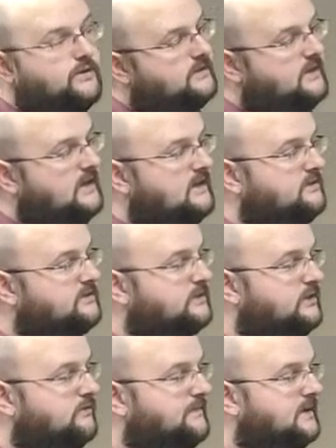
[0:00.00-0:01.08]
that they can
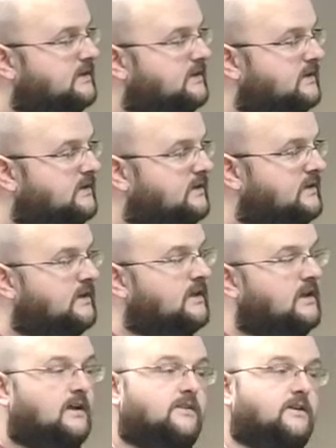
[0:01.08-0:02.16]
serve me.
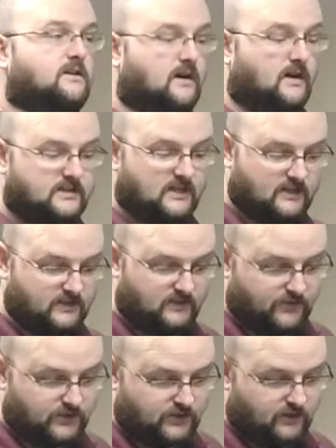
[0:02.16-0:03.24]
And the context
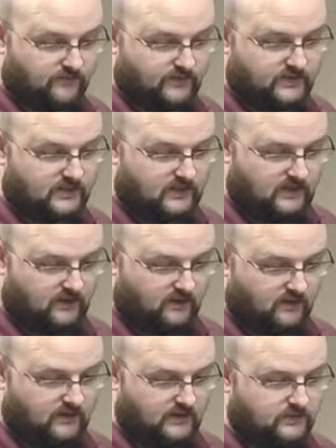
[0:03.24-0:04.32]
of service
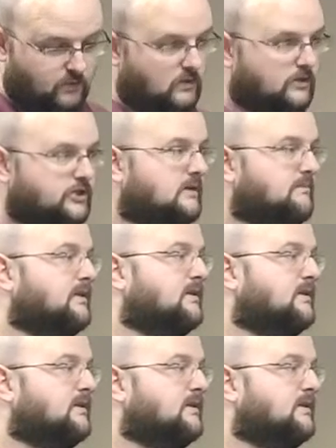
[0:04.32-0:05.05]
here is worship.